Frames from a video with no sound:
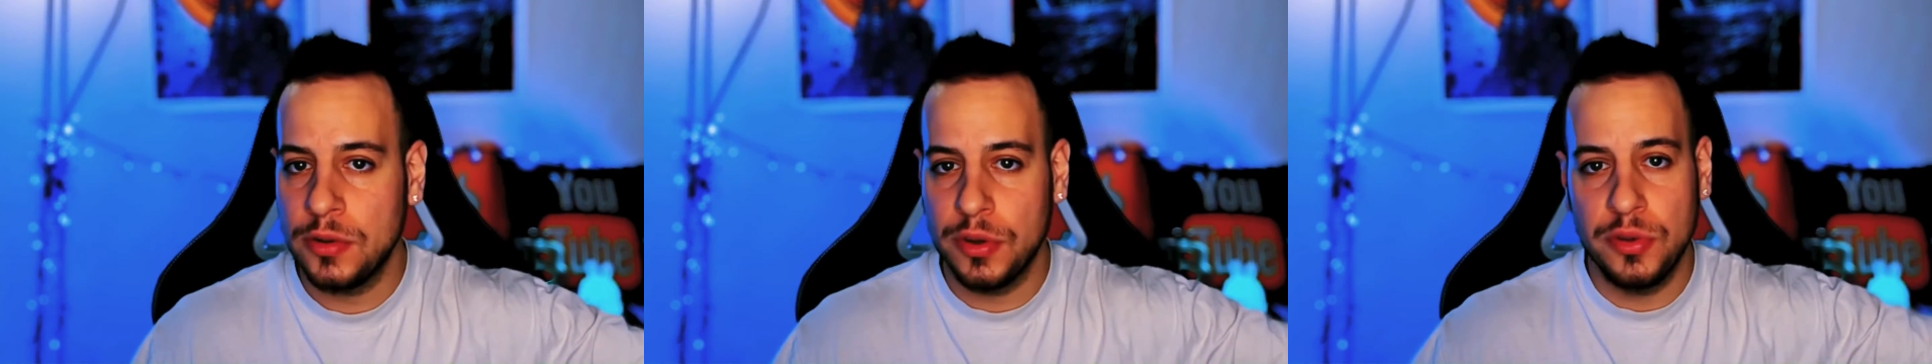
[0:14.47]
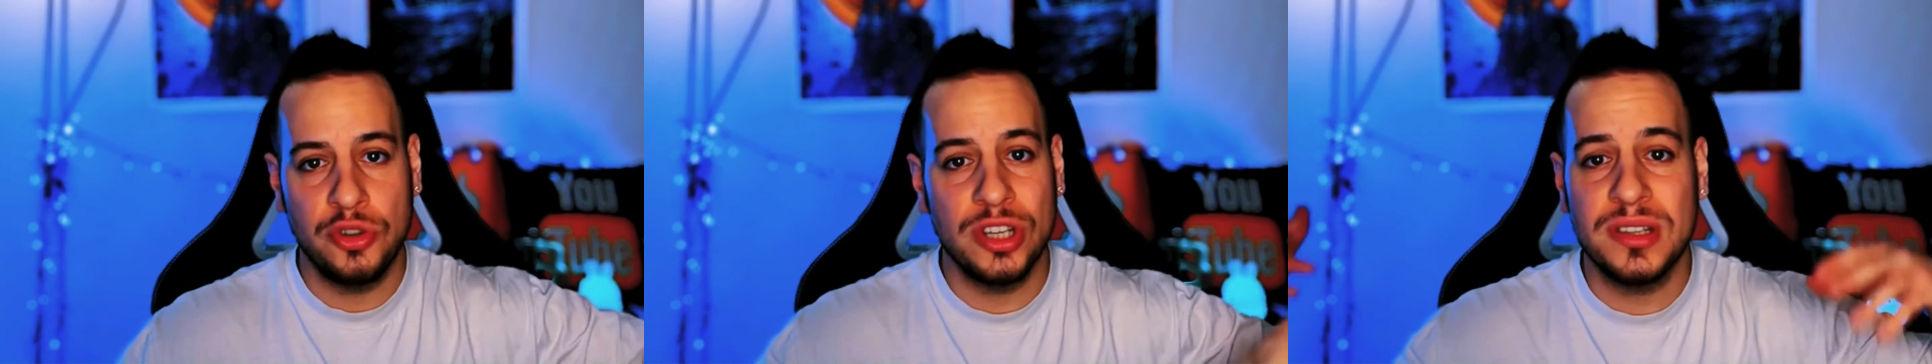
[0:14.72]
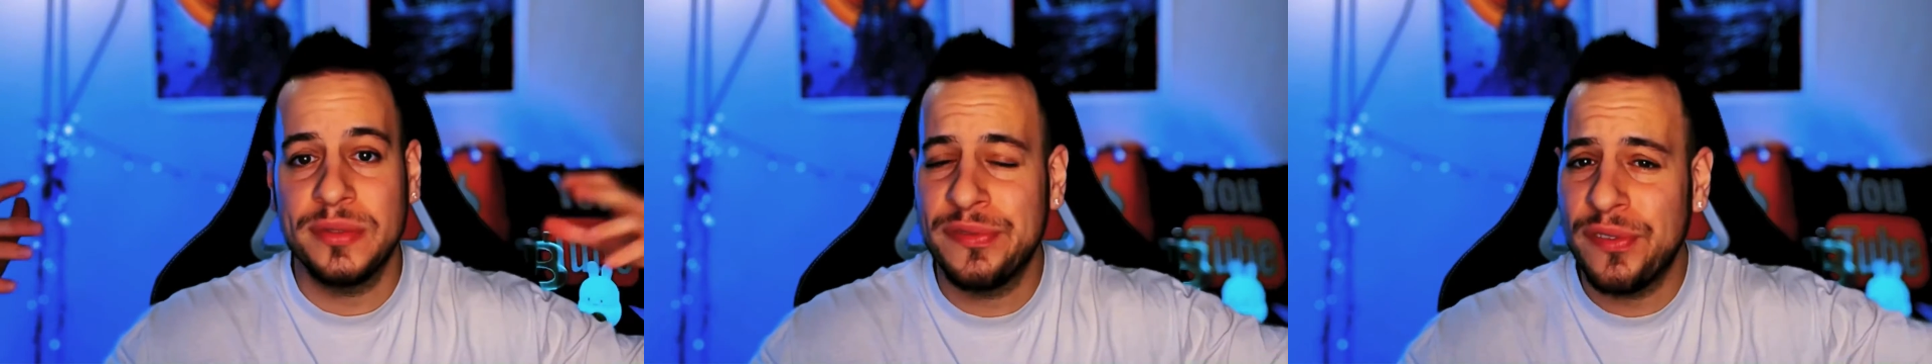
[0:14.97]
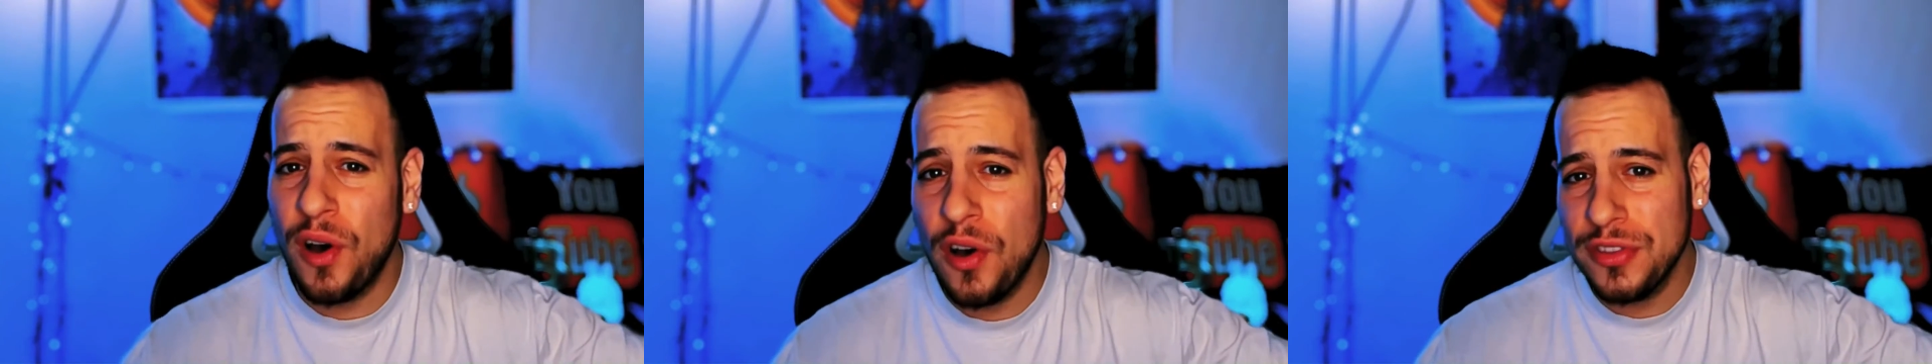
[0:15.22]
or you just
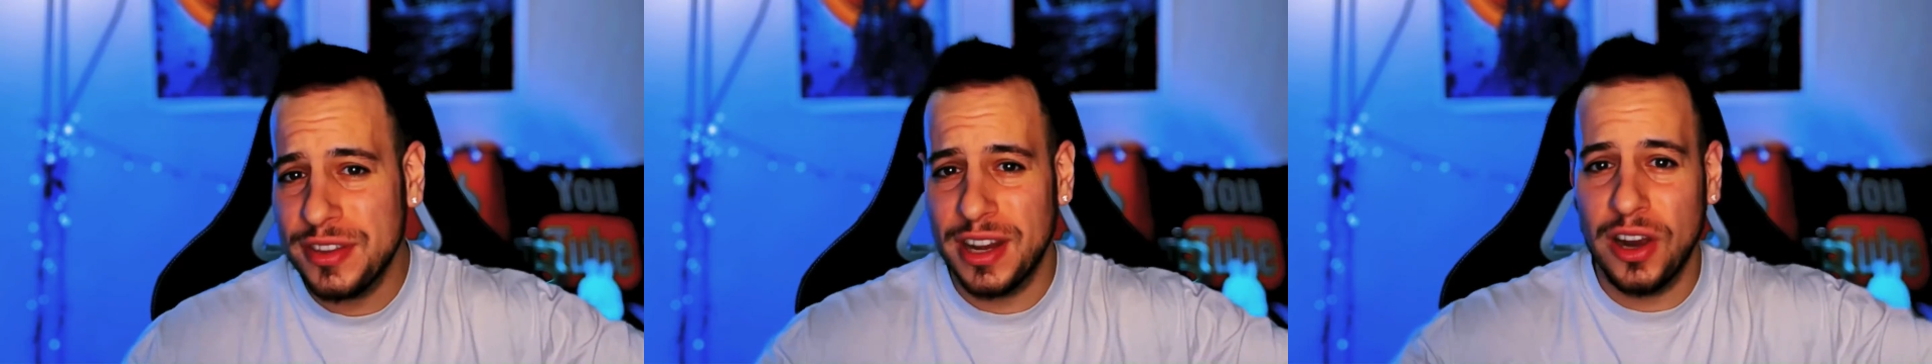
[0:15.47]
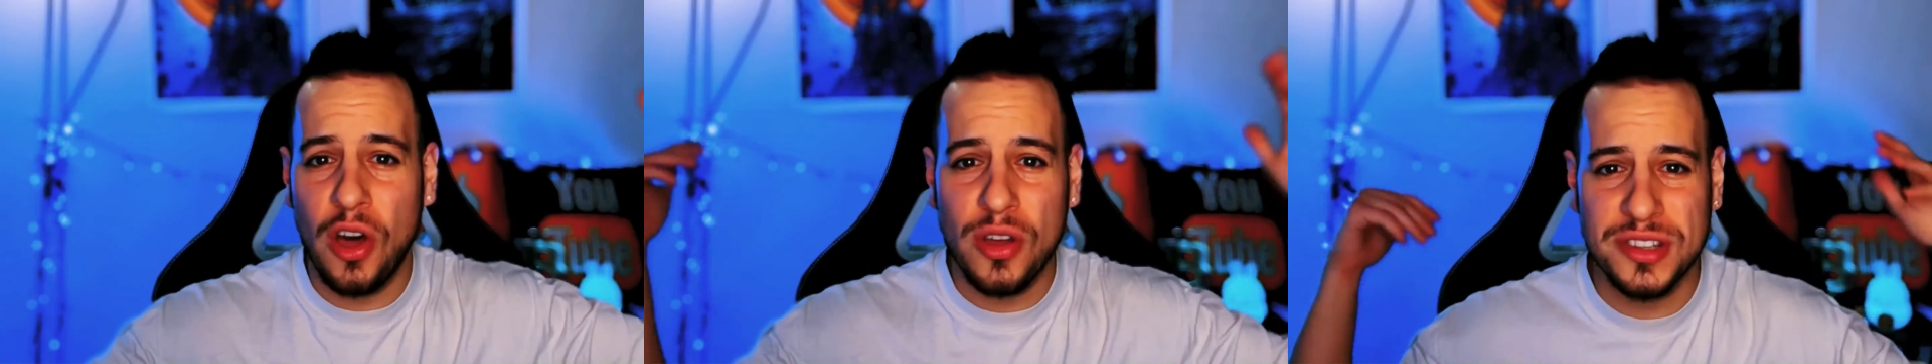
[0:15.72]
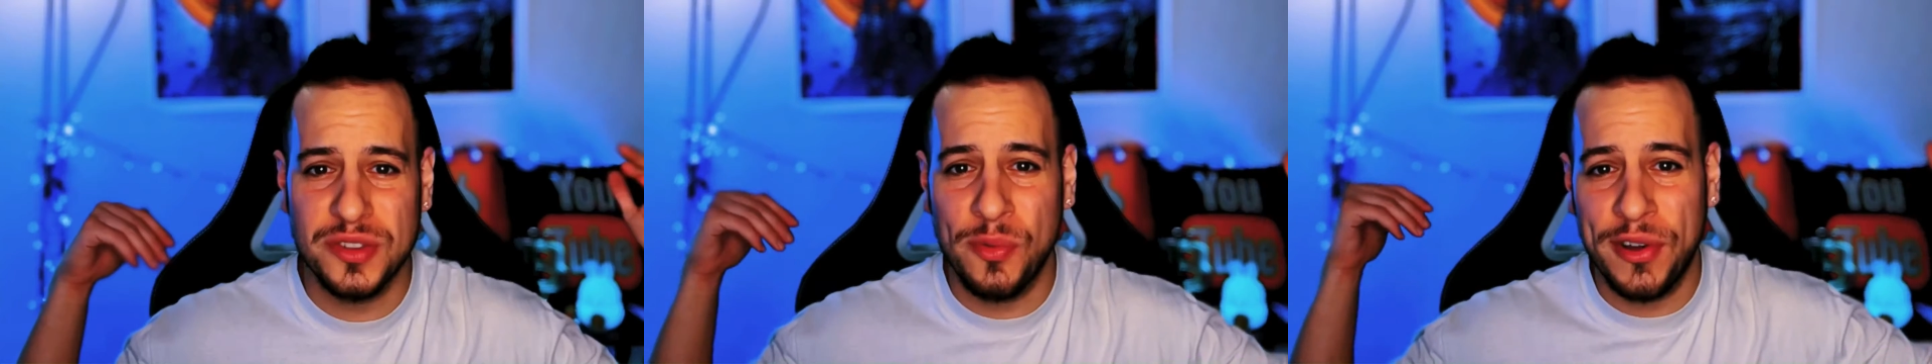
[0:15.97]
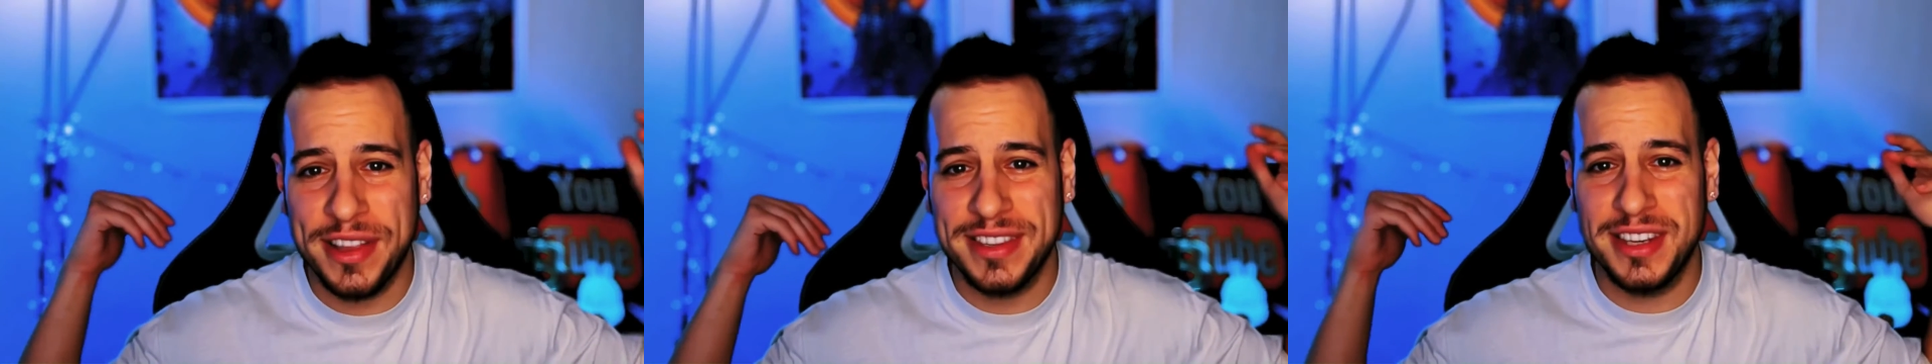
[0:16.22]
found a lost
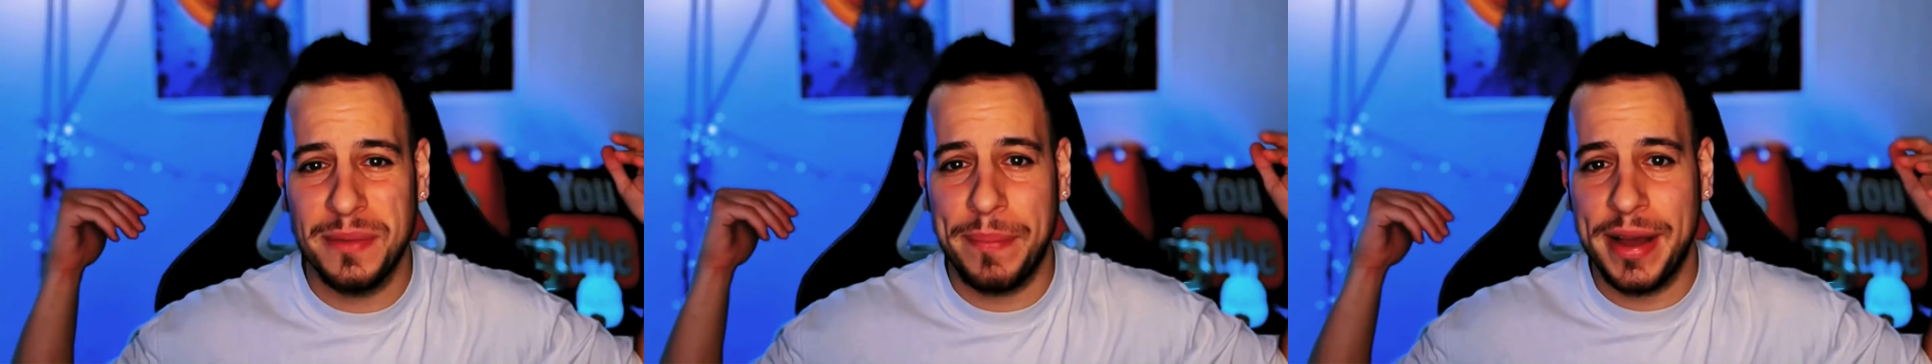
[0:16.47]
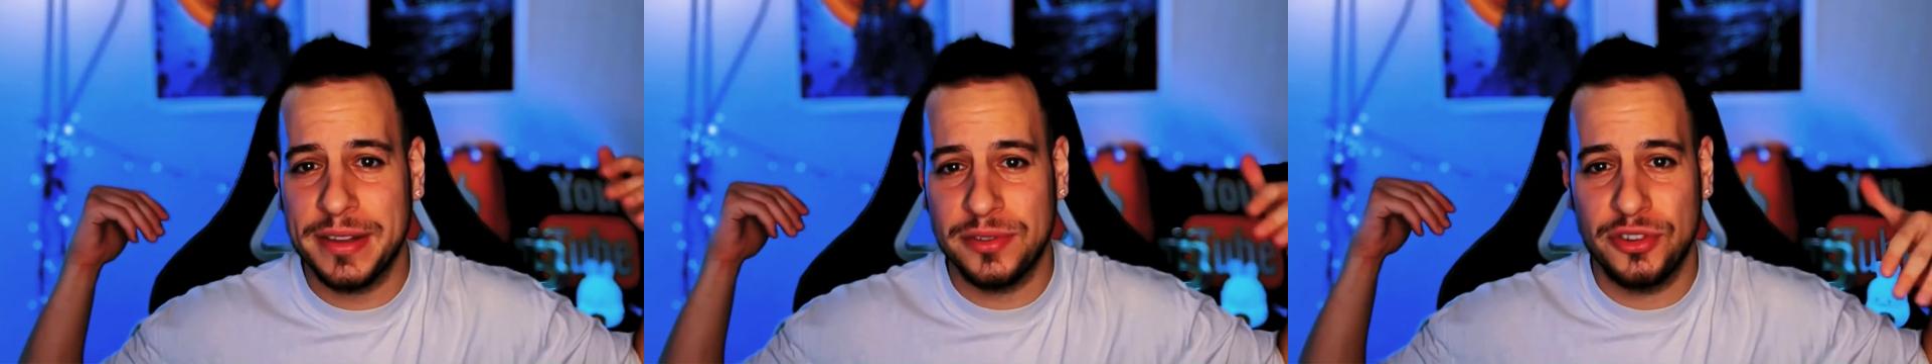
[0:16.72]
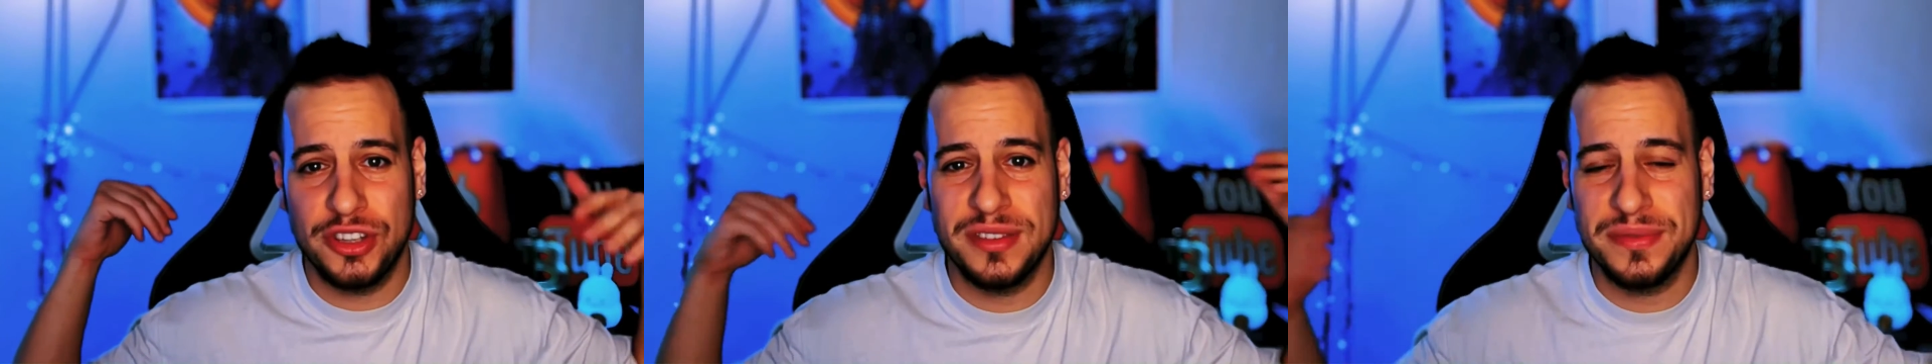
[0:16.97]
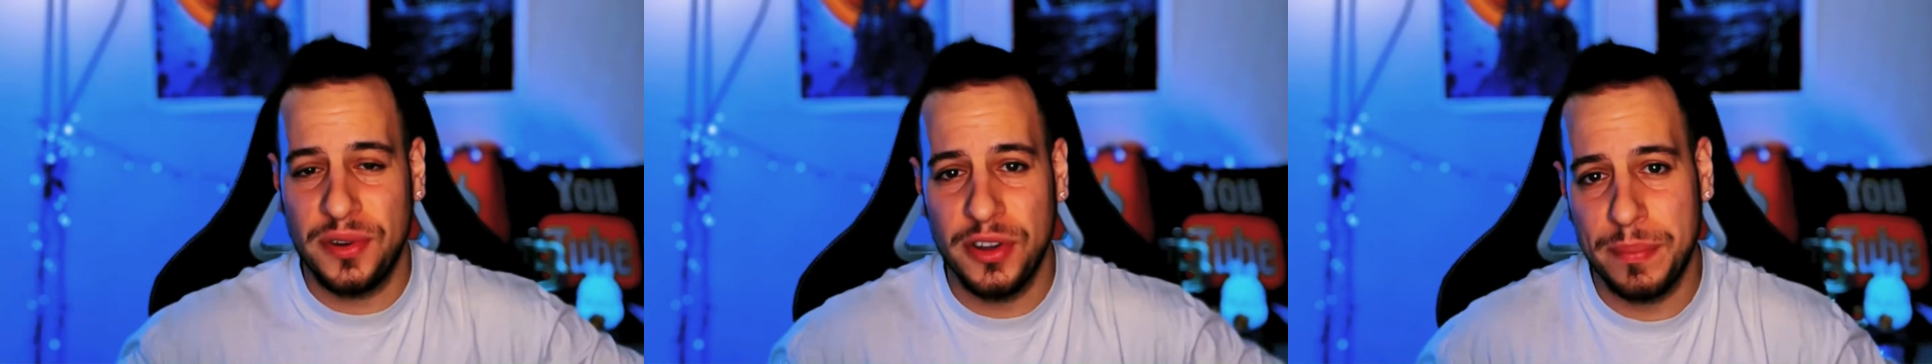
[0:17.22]
wallet in the past or
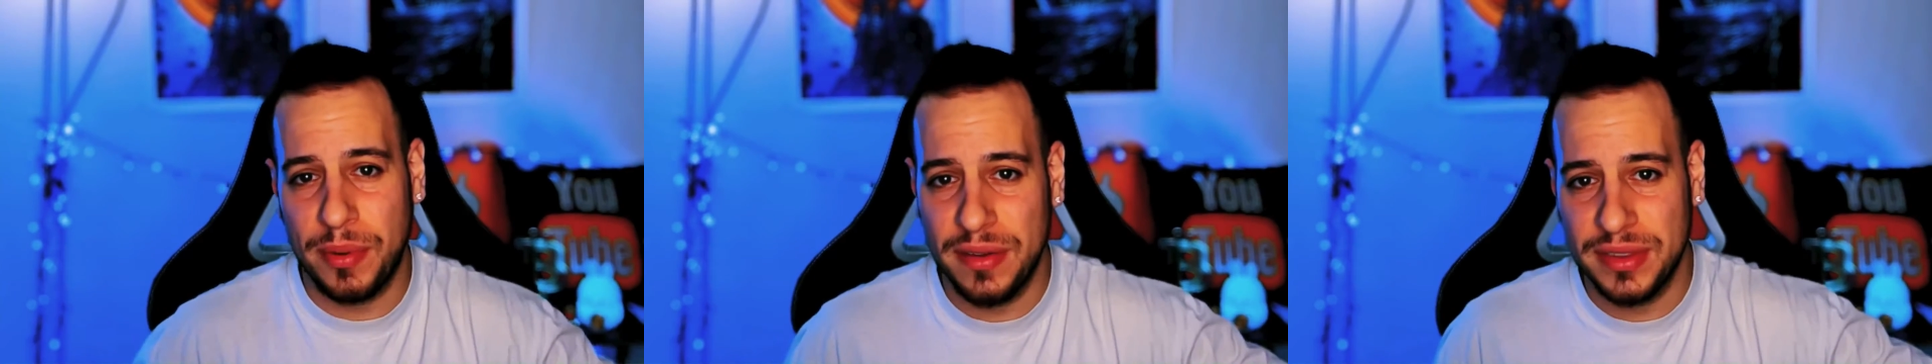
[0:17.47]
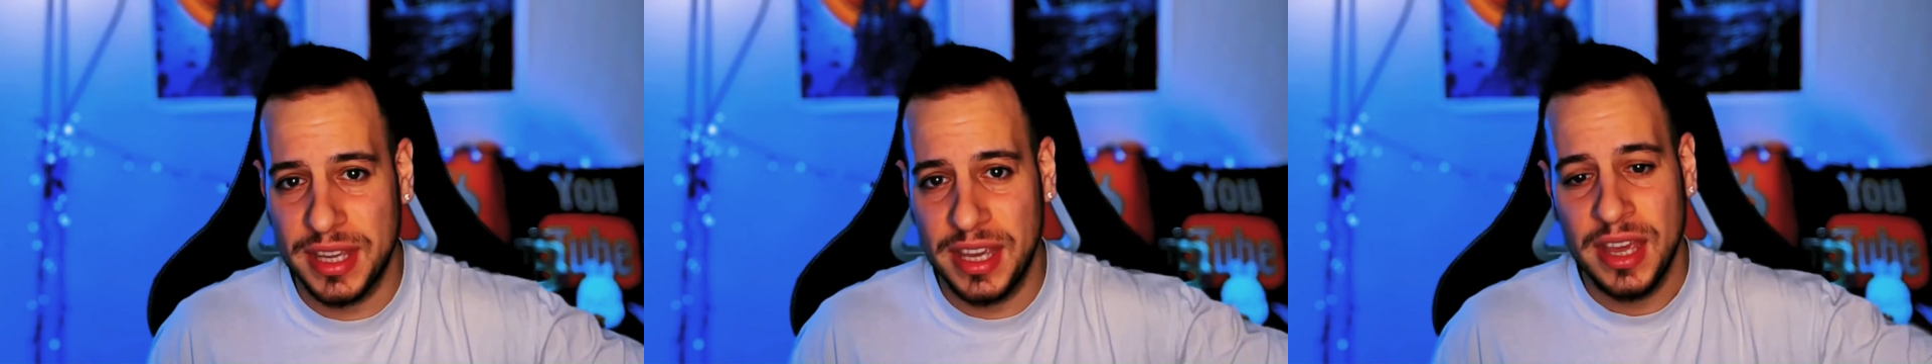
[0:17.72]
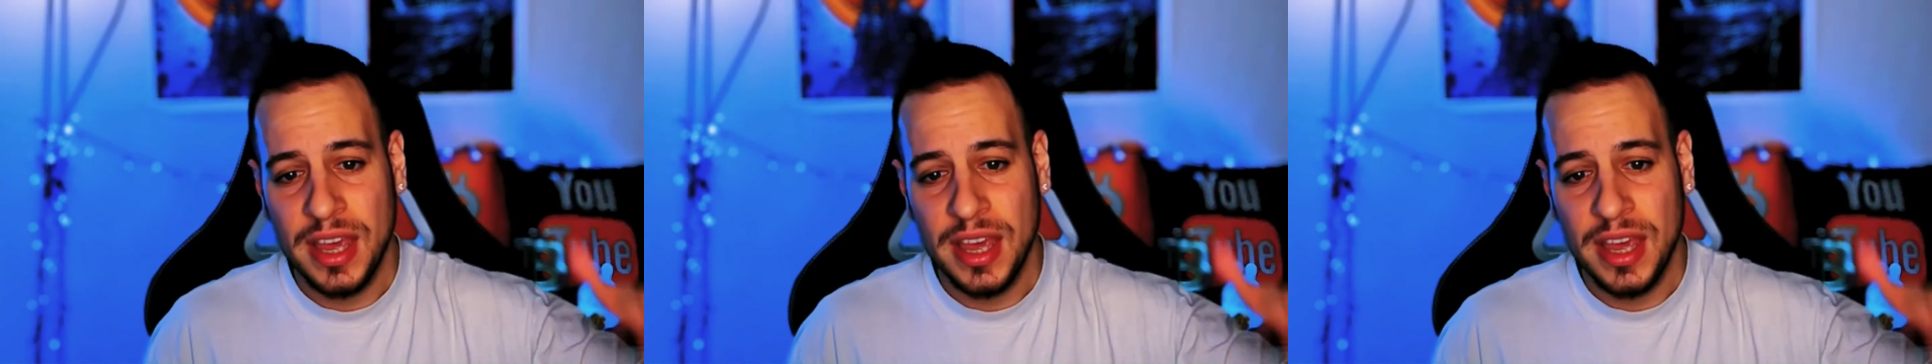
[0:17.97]
just found a private key